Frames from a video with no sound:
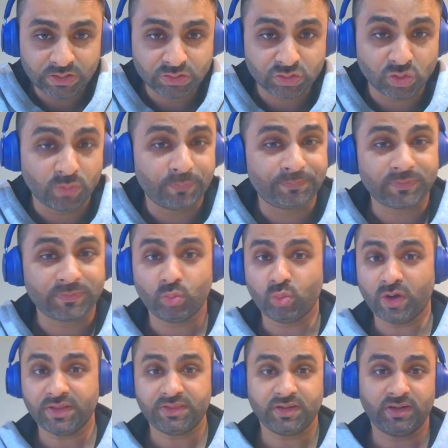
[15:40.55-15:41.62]
So
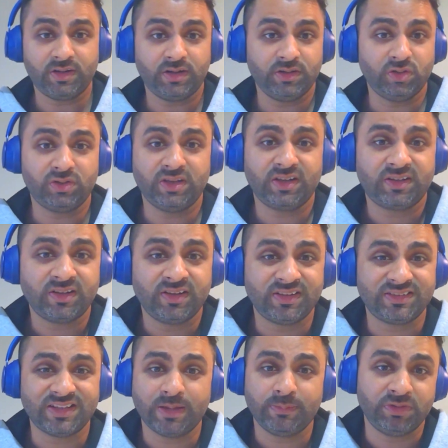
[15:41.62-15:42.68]
whether you're taking an
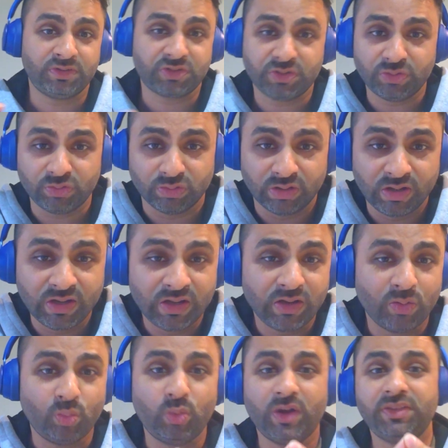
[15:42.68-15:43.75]
exam in school,
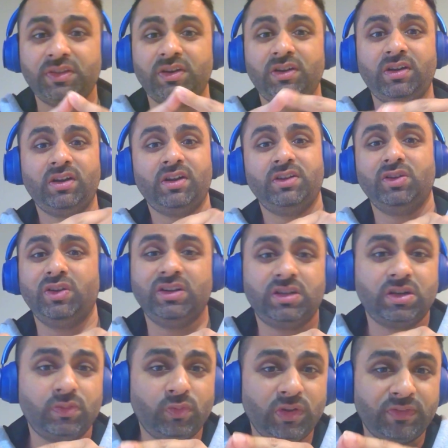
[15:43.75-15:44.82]
whether you're
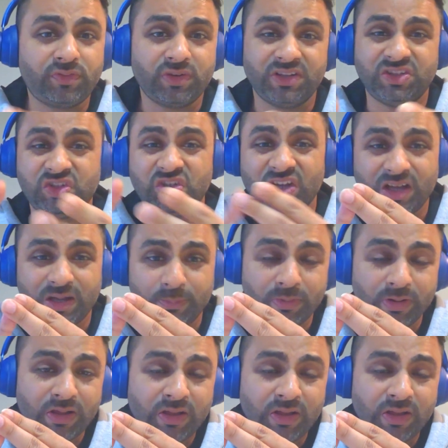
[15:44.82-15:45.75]
interviewing for a job,